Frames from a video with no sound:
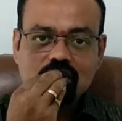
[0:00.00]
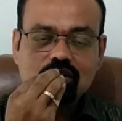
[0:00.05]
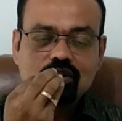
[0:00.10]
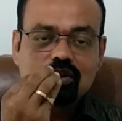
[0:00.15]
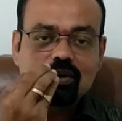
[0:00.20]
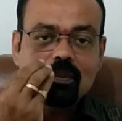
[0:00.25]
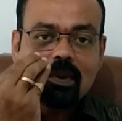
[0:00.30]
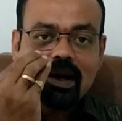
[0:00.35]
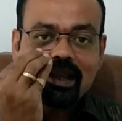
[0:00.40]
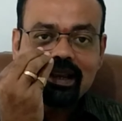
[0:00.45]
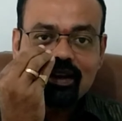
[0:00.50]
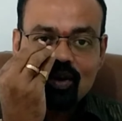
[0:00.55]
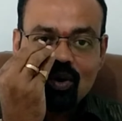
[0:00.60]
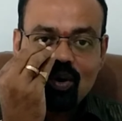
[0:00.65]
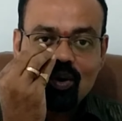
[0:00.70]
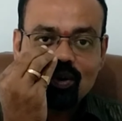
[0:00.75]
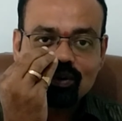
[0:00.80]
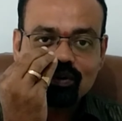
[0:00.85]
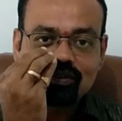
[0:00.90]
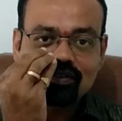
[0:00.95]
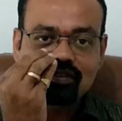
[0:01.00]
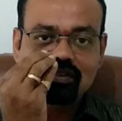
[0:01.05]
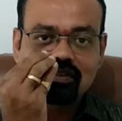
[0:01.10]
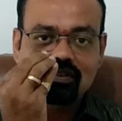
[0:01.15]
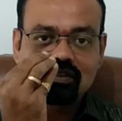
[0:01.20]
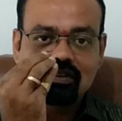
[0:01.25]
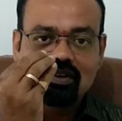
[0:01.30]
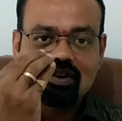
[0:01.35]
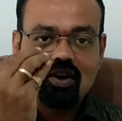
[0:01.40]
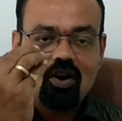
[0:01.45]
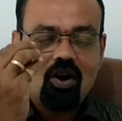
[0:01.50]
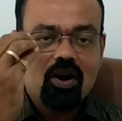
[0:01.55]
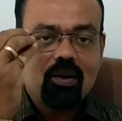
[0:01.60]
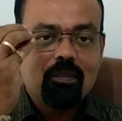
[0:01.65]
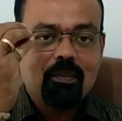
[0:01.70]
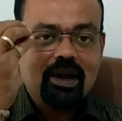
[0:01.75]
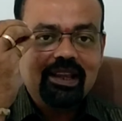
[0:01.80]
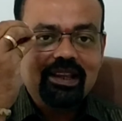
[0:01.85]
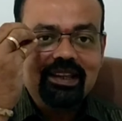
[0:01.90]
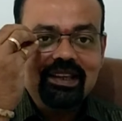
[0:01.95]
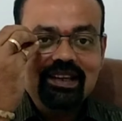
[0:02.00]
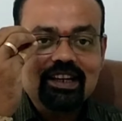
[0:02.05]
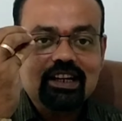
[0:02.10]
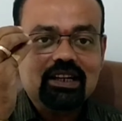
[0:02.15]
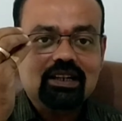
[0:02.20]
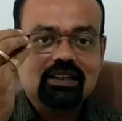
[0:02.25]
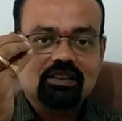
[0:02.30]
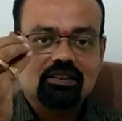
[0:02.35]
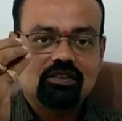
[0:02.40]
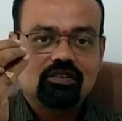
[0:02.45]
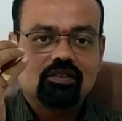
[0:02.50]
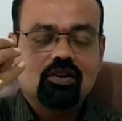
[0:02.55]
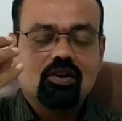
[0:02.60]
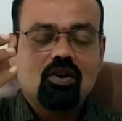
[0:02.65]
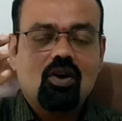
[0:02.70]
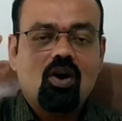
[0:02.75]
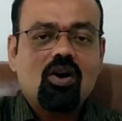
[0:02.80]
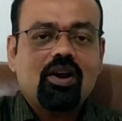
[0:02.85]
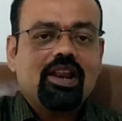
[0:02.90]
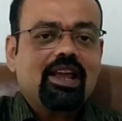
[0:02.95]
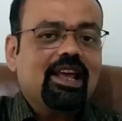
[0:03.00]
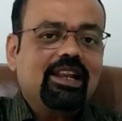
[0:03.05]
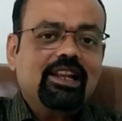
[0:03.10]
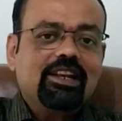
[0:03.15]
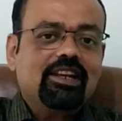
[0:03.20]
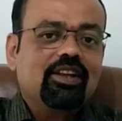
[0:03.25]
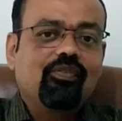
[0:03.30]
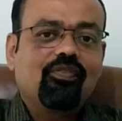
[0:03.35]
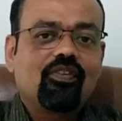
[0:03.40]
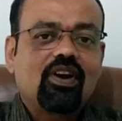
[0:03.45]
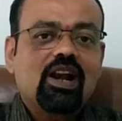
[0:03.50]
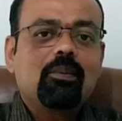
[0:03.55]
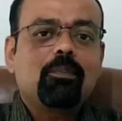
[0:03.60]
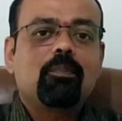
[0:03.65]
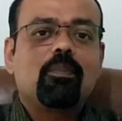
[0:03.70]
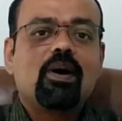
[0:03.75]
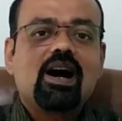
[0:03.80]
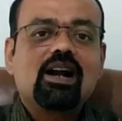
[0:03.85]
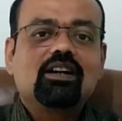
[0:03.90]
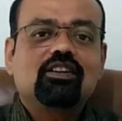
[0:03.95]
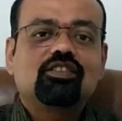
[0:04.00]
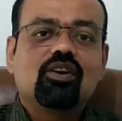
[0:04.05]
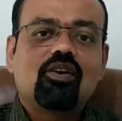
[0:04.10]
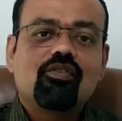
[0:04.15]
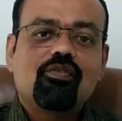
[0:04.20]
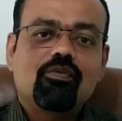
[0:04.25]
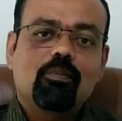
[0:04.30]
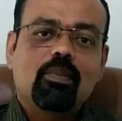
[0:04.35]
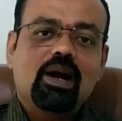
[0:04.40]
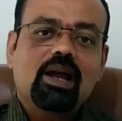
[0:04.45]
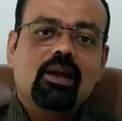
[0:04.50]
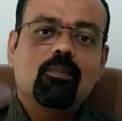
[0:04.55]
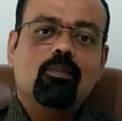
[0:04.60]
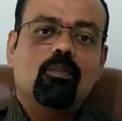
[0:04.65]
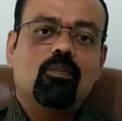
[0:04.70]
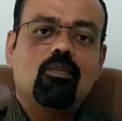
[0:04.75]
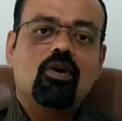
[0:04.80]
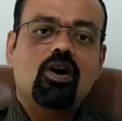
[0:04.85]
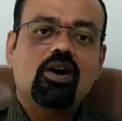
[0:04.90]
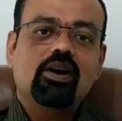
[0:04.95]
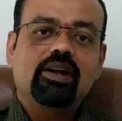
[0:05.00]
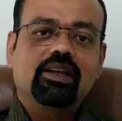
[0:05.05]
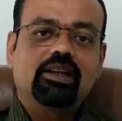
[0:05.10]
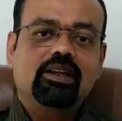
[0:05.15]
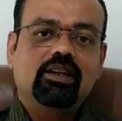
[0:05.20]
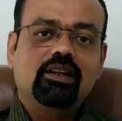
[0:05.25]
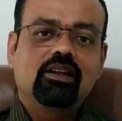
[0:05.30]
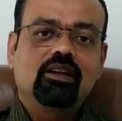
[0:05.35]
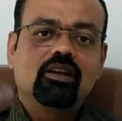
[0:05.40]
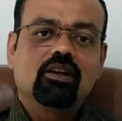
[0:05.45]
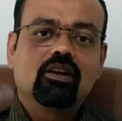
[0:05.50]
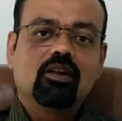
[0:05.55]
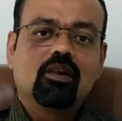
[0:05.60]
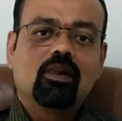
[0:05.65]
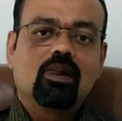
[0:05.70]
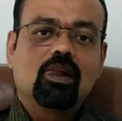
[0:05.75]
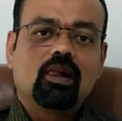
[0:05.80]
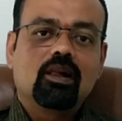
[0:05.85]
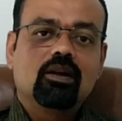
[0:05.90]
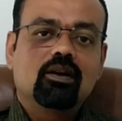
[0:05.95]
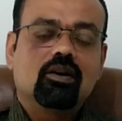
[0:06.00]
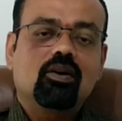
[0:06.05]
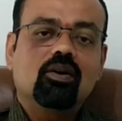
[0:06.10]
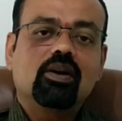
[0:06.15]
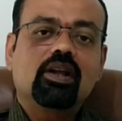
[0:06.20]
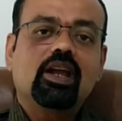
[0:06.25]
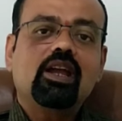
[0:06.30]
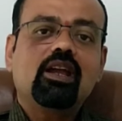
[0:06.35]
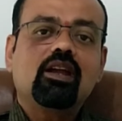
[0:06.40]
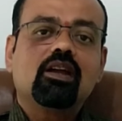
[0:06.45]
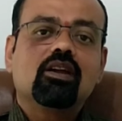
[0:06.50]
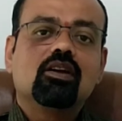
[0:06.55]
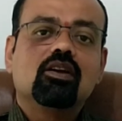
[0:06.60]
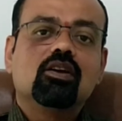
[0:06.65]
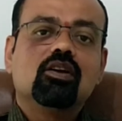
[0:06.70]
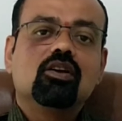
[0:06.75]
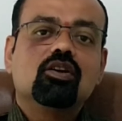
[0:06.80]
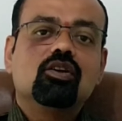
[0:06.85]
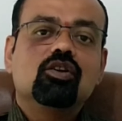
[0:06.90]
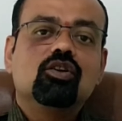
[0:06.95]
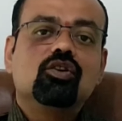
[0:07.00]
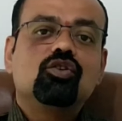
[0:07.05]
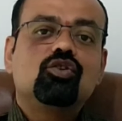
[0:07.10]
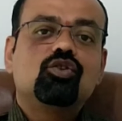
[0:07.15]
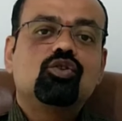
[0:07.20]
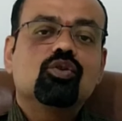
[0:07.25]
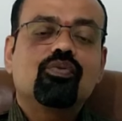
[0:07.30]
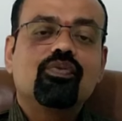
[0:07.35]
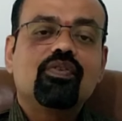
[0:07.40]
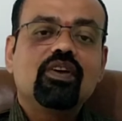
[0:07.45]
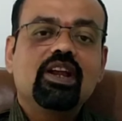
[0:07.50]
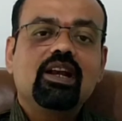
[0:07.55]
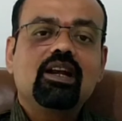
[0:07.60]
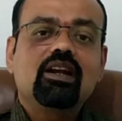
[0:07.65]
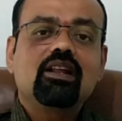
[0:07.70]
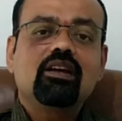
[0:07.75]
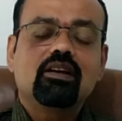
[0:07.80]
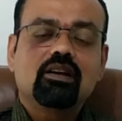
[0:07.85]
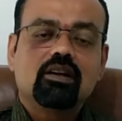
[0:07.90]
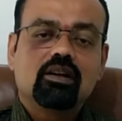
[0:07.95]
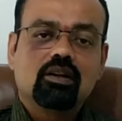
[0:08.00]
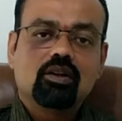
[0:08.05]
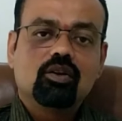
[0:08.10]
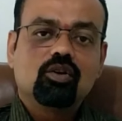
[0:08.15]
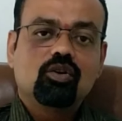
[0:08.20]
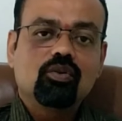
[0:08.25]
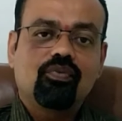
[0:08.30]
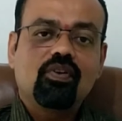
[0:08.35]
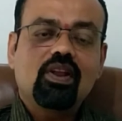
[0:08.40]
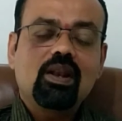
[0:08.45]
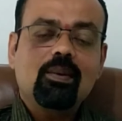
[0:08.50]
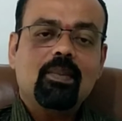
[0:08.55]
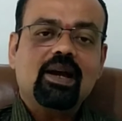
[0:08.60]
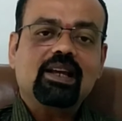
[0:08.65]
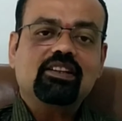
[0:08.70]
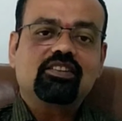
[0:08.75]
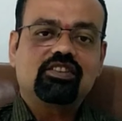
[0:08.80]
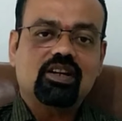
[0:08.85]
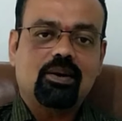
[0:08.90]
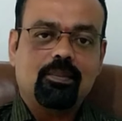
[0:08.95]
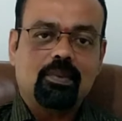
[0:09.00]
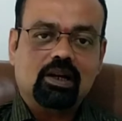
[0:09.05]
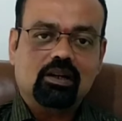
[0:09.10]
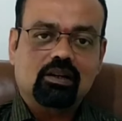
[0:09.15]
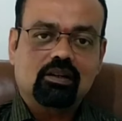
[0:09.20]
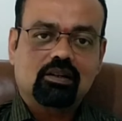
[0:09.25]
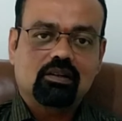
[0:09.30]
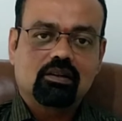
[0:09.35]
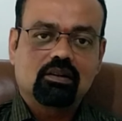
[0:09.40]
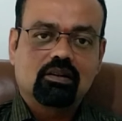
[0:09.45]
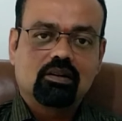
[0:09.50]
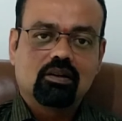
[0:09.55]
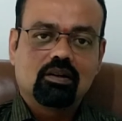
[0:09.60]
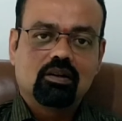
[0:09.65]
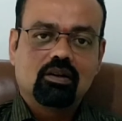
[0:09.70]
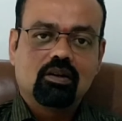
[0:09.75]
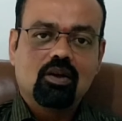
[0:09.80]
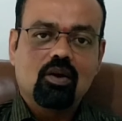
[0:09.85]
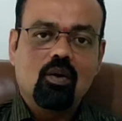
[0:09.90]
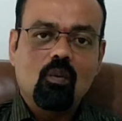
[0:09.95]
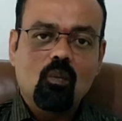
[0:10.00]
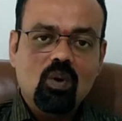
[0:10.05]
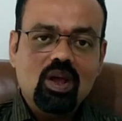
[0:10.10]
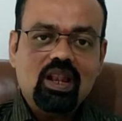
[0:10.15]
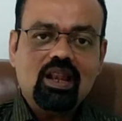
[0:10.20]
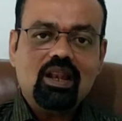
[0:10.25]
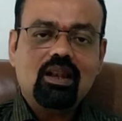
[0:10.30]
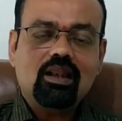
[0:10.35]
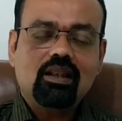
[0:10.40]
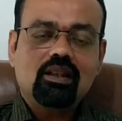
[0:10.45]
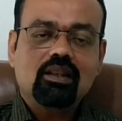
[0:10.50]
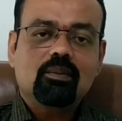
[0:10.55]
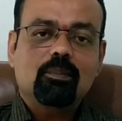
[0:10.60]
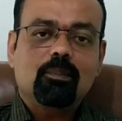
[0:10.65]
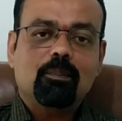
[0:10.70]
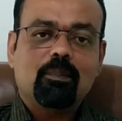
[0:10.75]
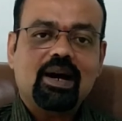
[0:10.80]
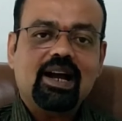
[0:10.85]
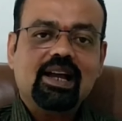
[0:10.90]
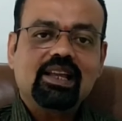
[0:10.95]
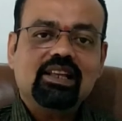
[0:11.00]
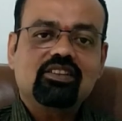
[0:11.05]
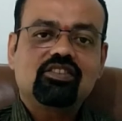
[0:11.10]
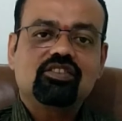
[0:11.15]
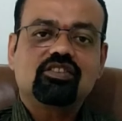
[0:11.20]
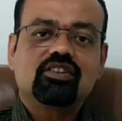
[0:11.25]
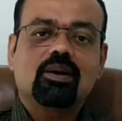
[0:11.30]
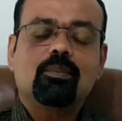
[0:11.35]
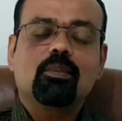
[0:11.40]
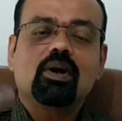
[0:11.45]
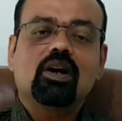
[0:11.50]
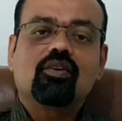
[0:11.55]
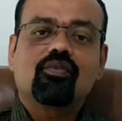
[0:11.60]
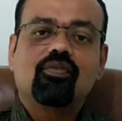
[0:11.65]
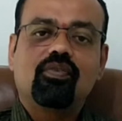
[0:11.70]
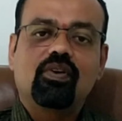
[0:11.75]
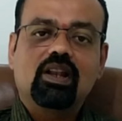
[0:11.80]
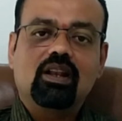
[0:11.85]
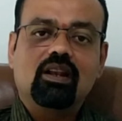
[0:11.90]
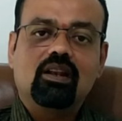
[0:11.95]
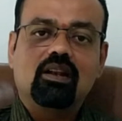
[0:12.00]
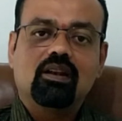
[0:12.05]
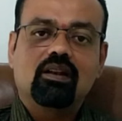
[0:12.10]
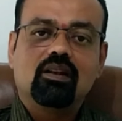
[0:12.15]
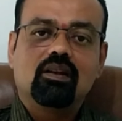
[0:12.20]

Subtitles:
through my nose or my ears or any different parts of my body, okay, to fill my stomach, will my stomach fill?